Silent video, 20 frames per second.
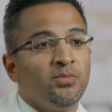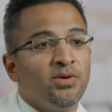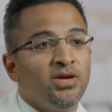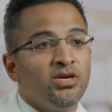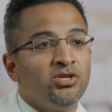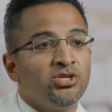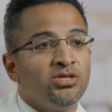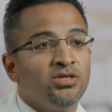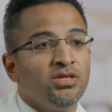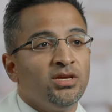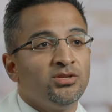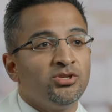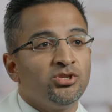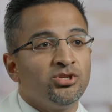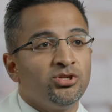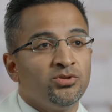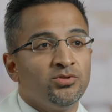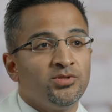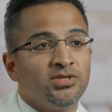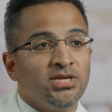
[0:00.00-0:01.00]
a patient then
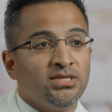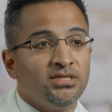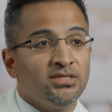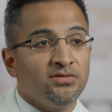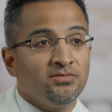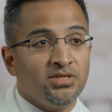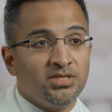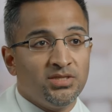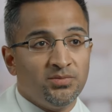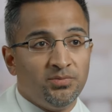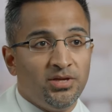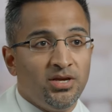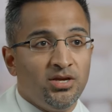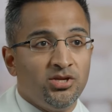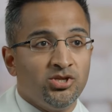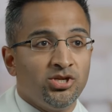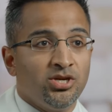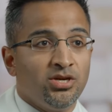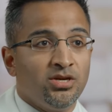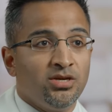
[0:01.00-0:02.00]
shows signs of
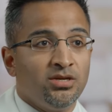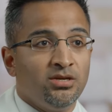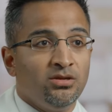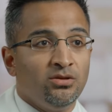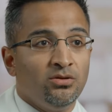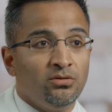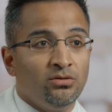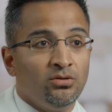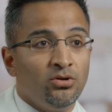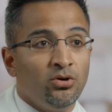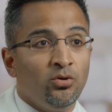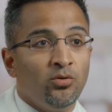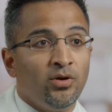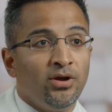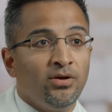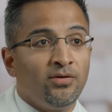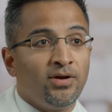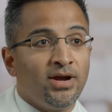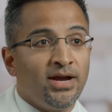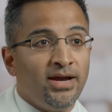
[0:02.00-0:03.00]
dysplasia, either low
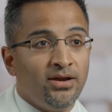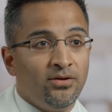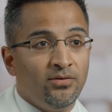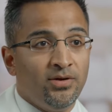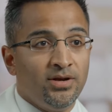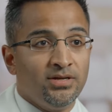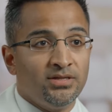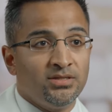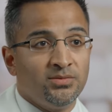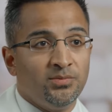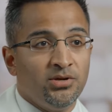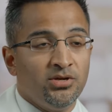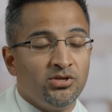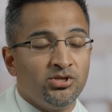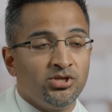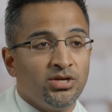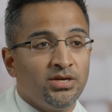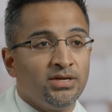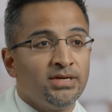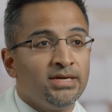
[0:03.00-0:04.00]
grade or high grade
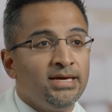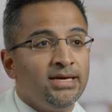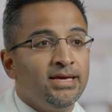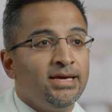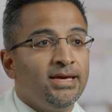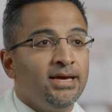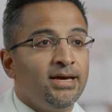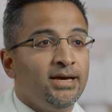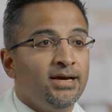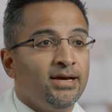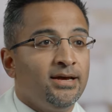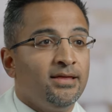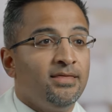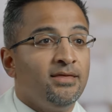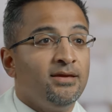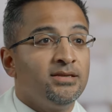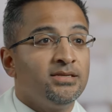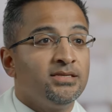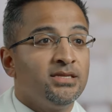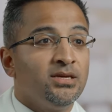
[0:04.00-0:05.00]
dysplasia, uh,
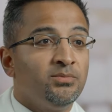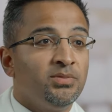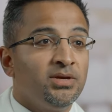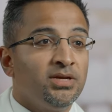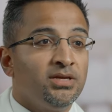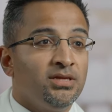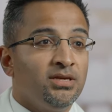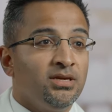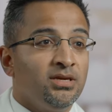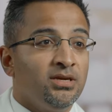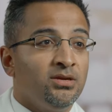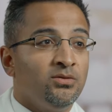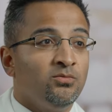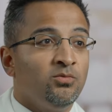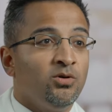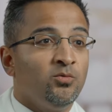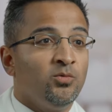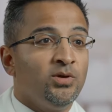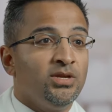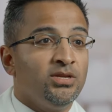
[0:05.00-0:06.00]
then typically
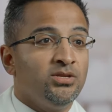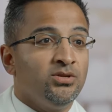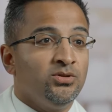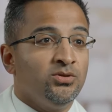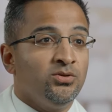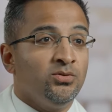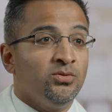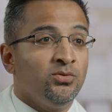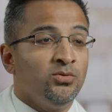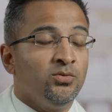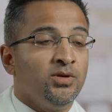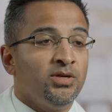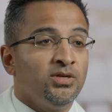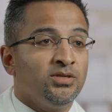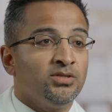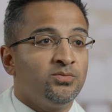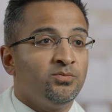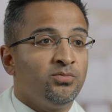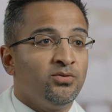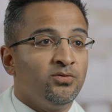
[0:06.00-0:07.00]
what we do
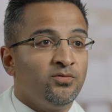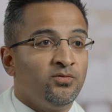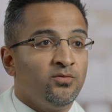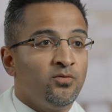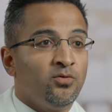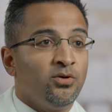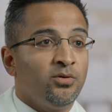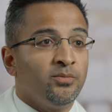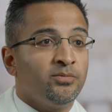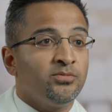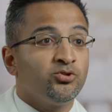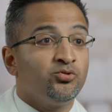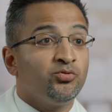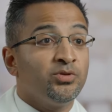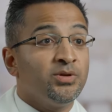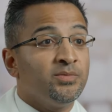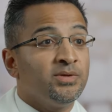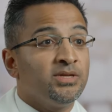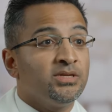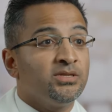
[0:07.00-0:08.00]
is perform
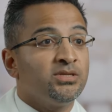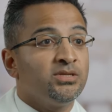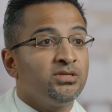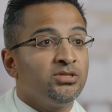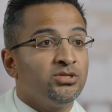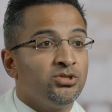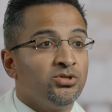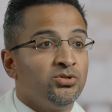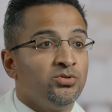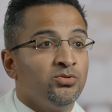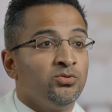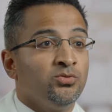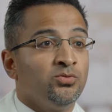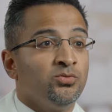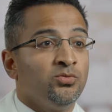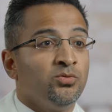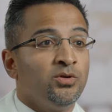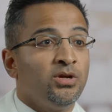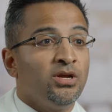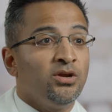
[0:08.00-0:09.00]
treatment
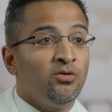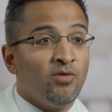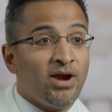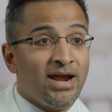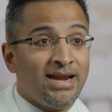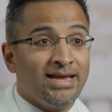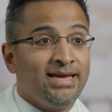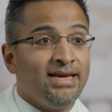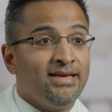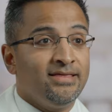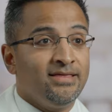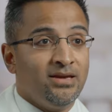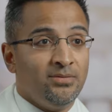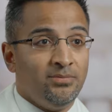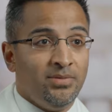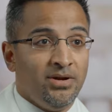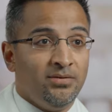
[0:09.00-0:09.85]
to eradicate that